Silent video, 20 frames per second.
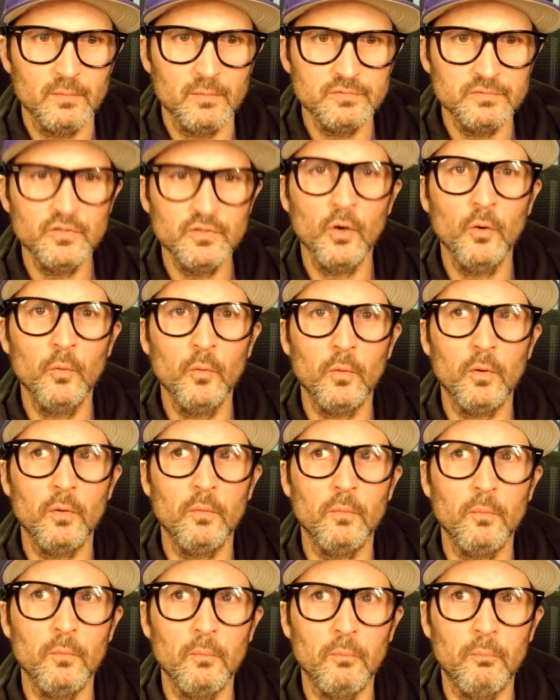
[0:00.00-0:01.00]
So
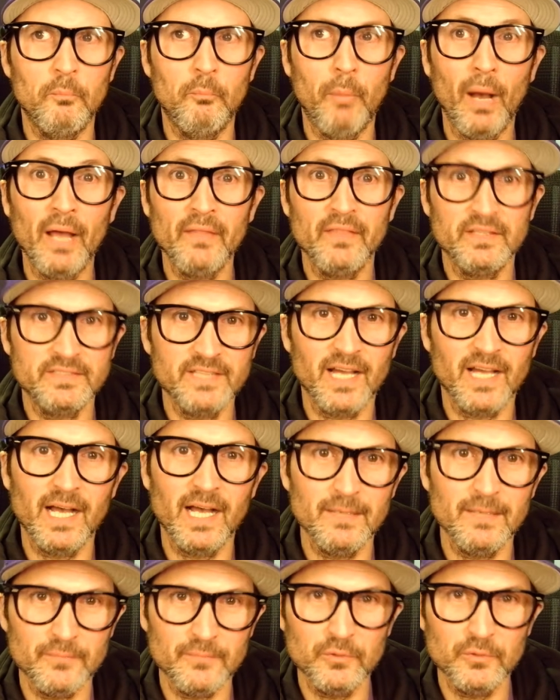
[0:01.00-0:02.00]
by the
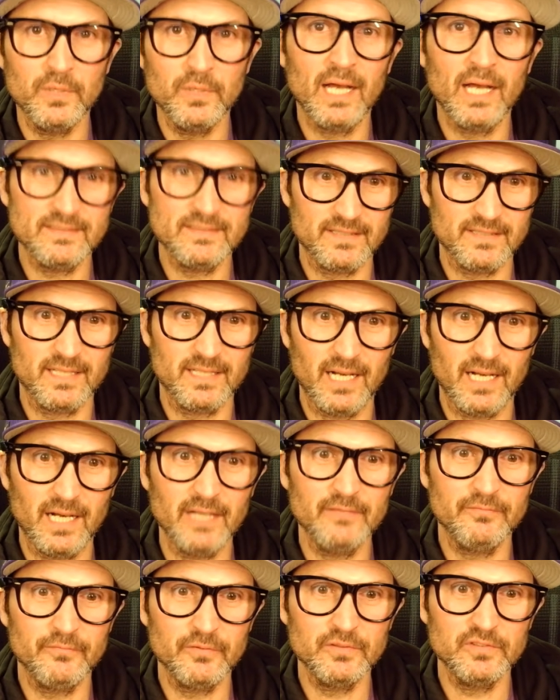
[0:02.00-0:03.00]
time you got to
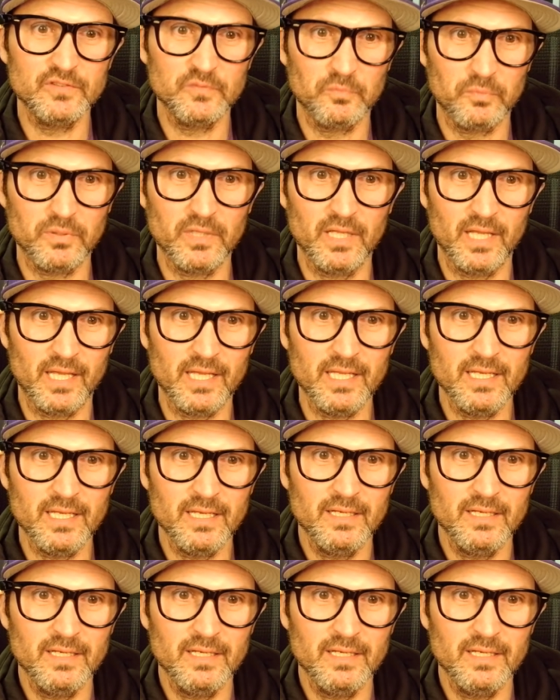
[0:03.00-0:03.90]
conference play,